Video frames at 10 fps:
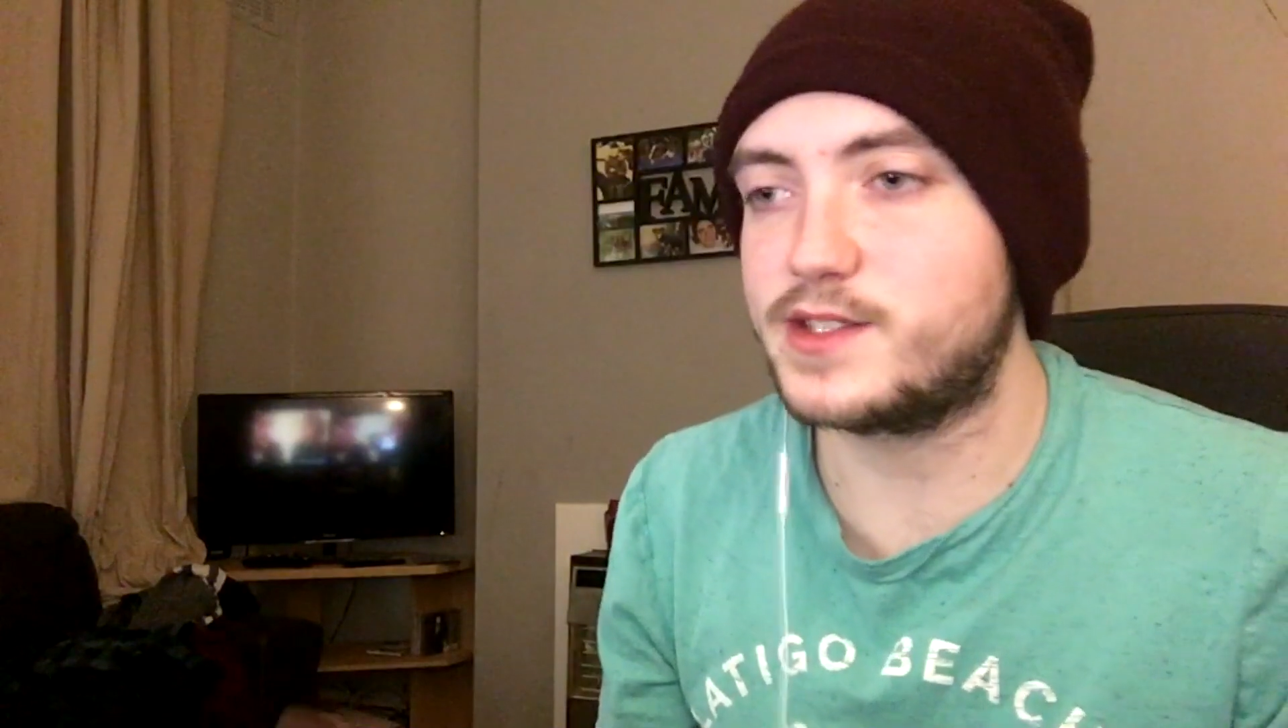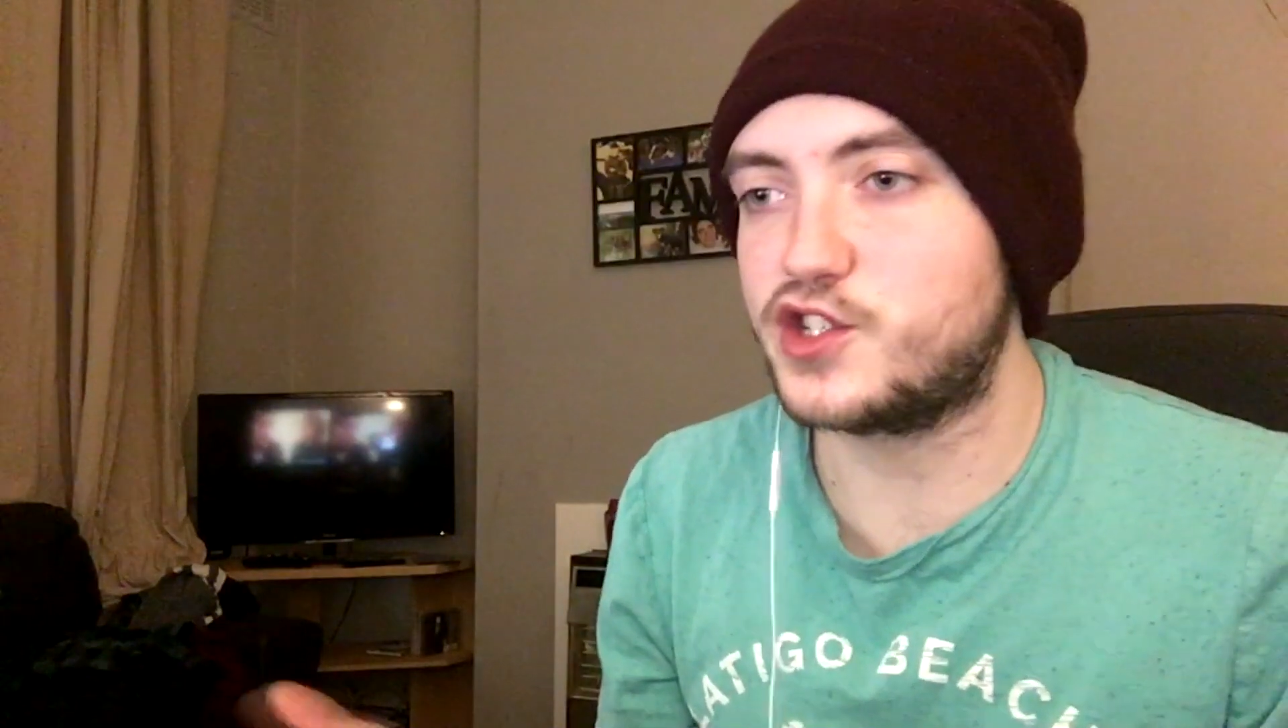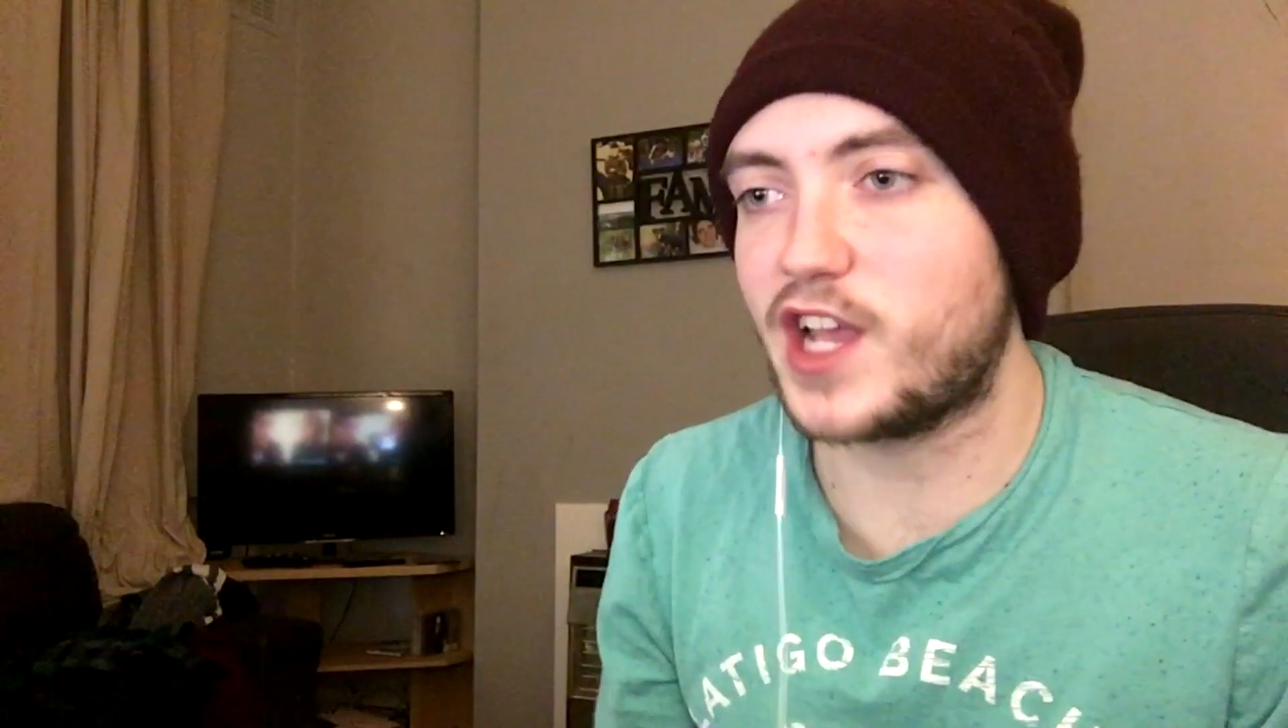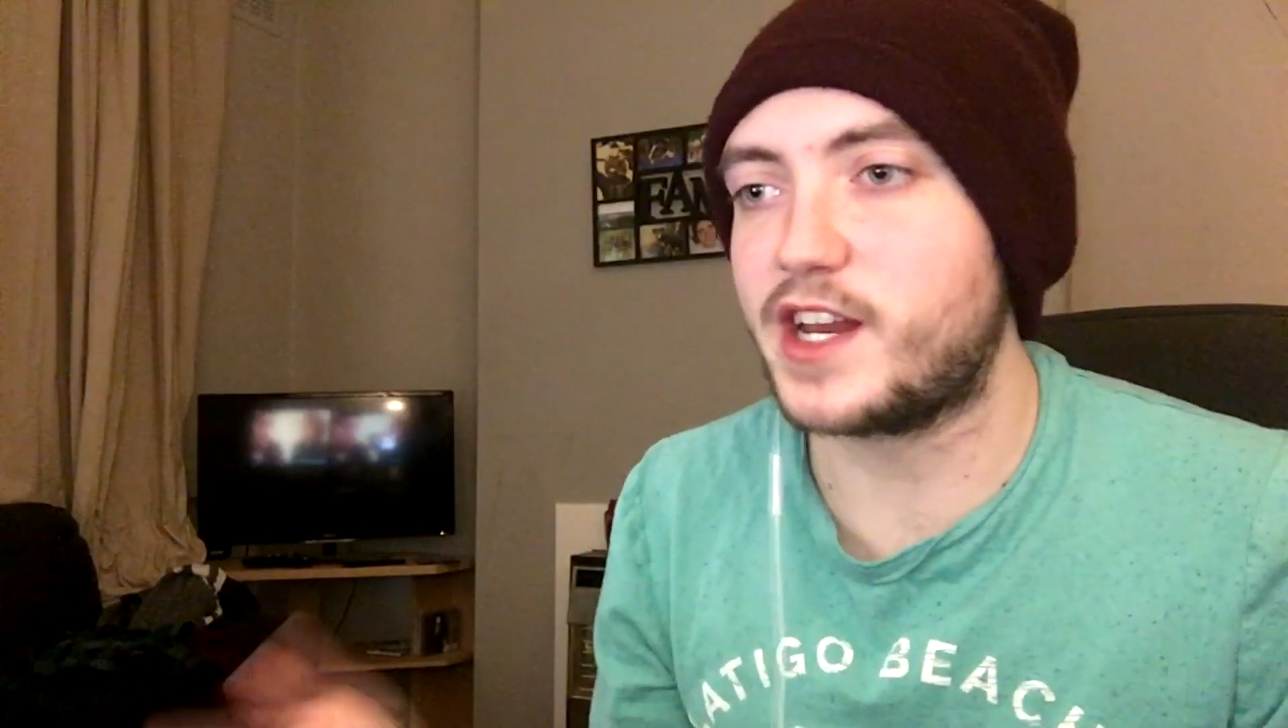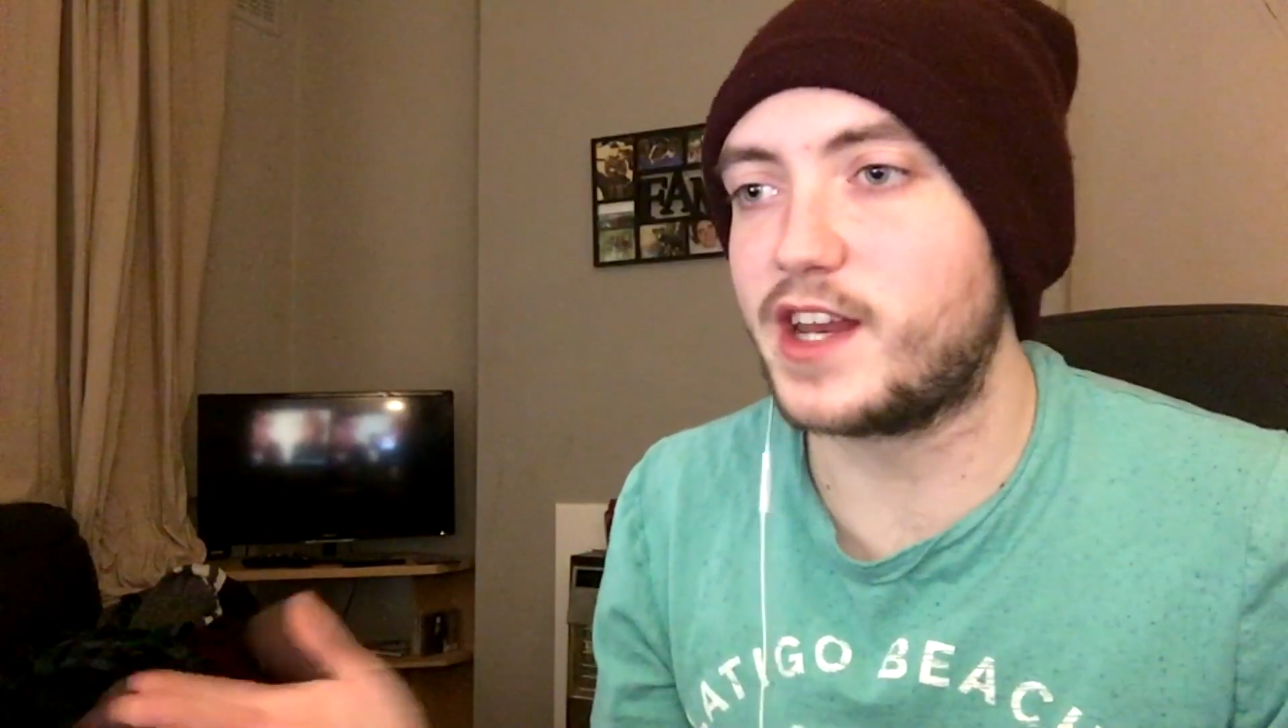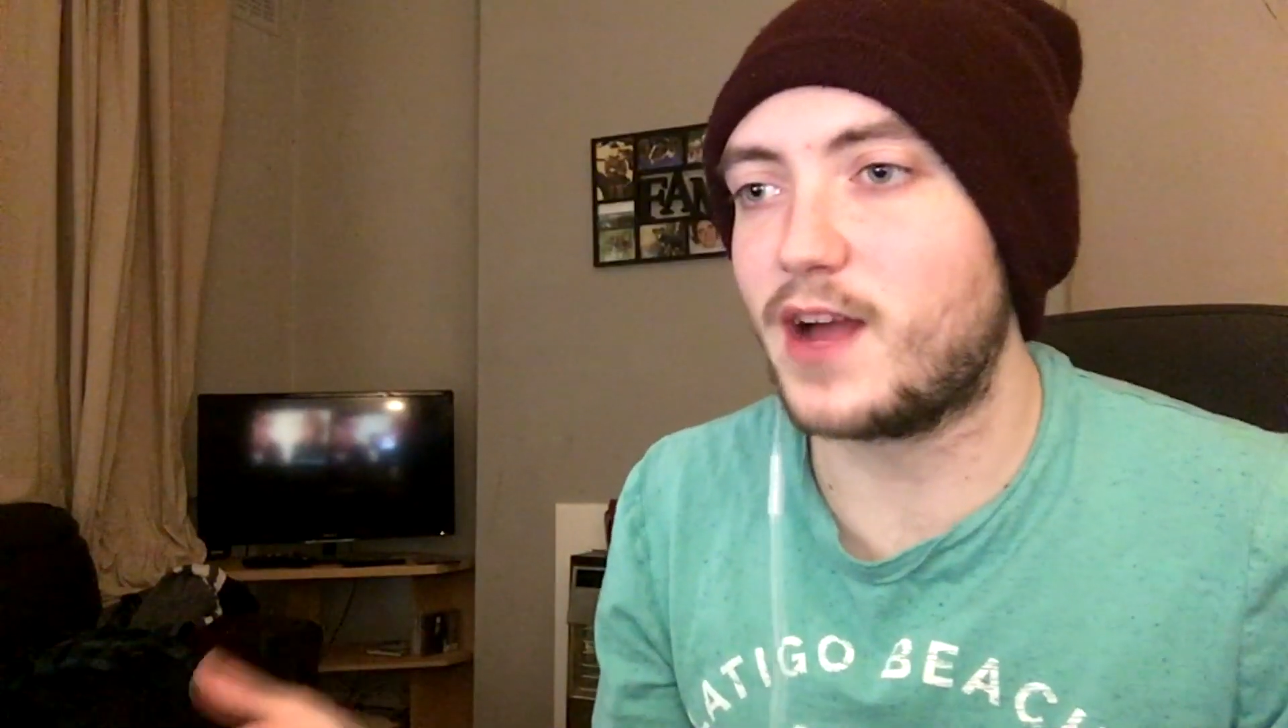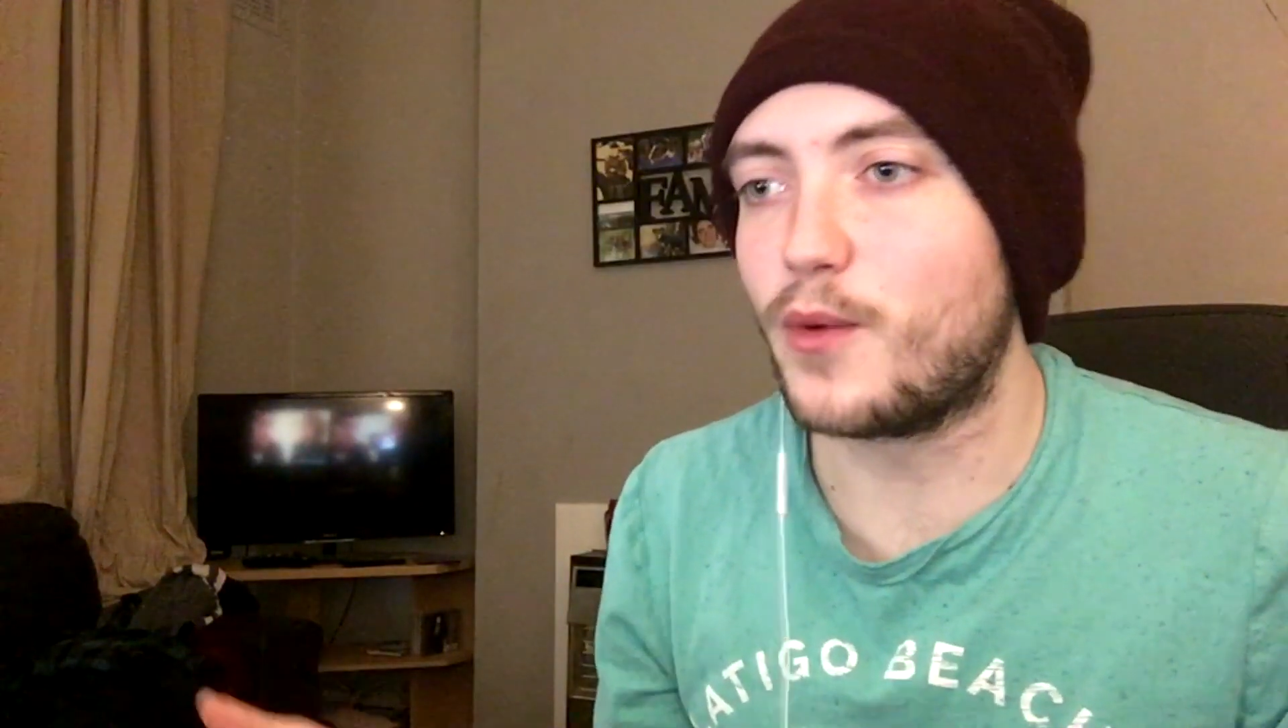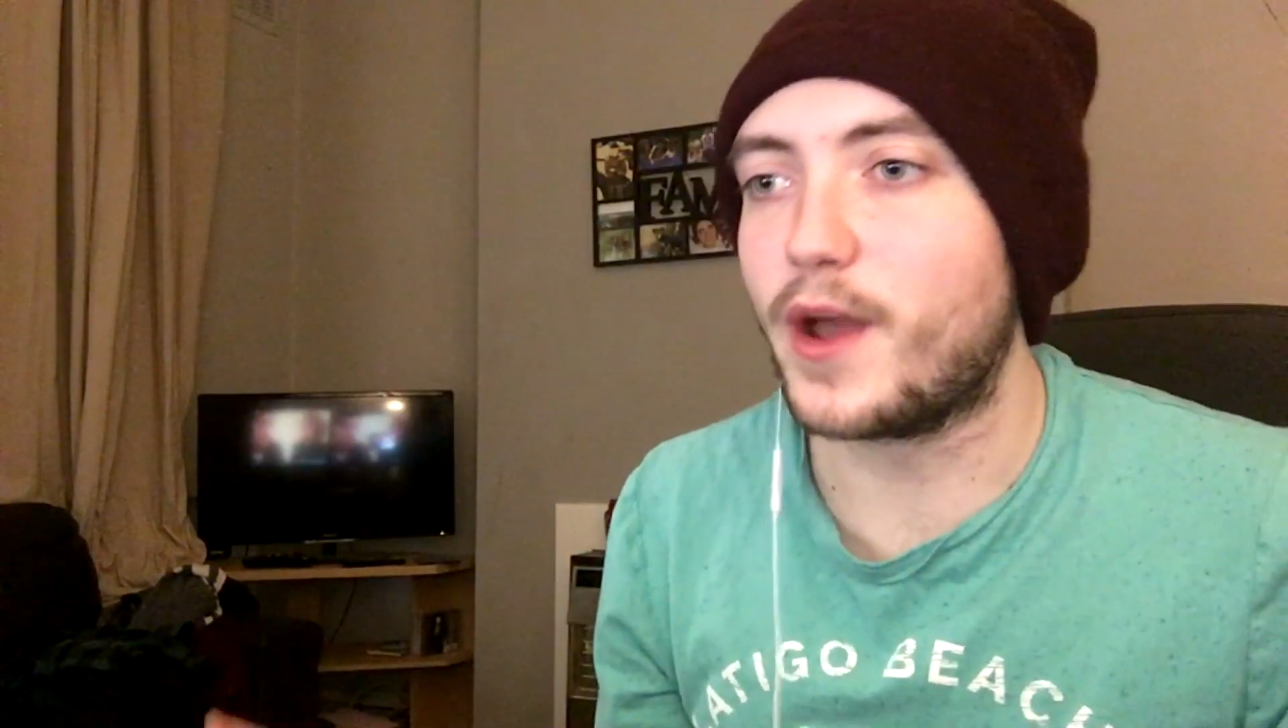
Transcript: to Shane in that